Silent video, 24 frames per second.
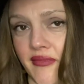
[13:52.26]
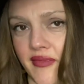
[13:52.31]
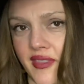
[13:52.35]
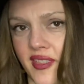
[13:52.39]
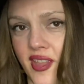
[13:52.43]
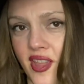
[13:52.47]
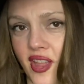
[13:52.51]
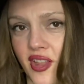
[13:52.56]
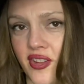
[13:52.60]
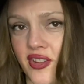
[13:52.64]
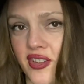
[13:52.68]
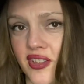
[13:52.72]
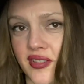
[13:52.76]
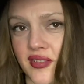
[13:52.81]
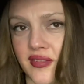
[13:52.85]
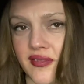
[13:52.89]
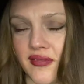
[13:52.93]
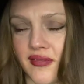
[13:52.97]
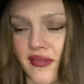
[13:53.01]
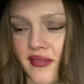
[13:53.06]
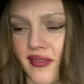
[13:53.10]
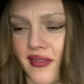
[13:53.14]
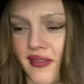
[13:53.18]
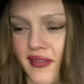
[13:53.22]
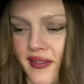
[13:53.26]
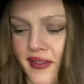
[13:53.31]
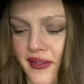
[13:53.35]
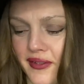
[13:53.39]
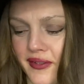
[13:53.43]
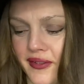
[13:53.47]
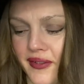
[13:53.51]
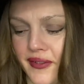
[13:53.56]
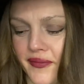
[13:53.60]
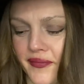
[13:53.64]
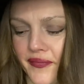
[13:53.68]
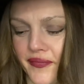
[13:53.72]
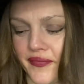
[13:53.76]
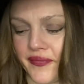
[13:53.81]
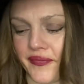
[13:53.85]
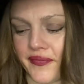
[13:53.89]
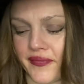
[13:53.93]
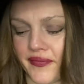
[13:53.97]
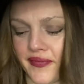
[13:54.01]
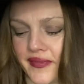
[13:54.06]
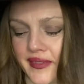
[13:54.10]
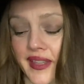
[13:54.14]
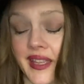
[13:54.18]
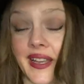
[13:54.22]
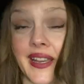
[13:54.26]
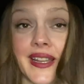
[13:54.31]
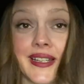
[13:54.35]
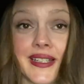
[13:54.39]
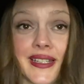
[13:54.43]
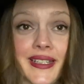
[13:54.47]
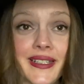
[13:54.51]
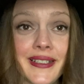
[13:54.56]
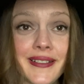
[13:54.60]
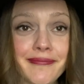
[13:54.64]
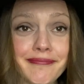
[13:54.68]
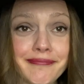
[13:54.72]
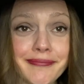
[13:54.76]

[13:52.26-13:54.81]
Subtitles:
Thanks. And I did.